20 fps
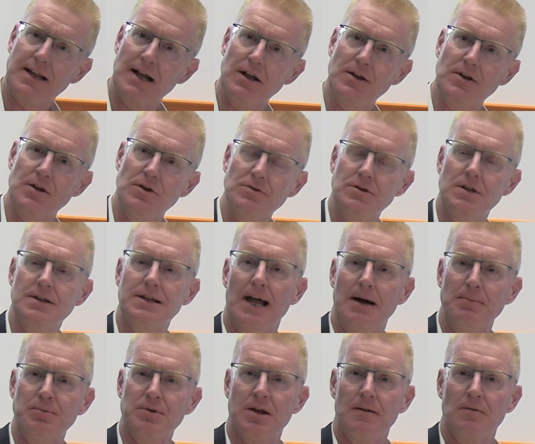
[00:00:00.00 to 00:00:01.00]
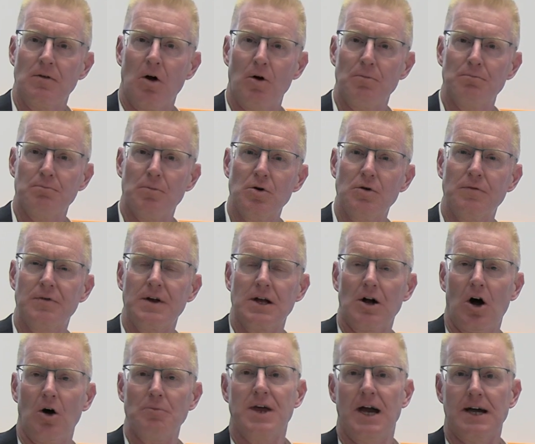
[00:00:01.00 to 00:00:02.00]
tell you the depth on moving
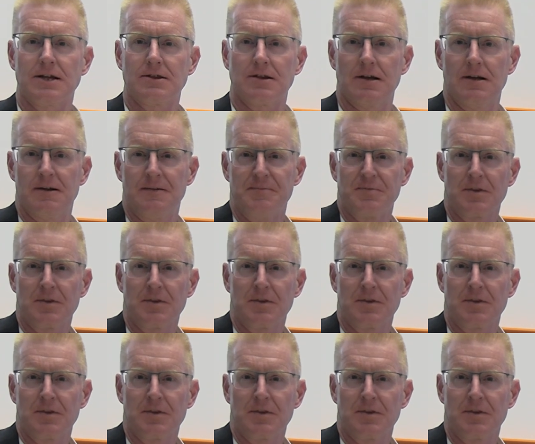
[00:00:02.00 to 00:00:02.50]
objects,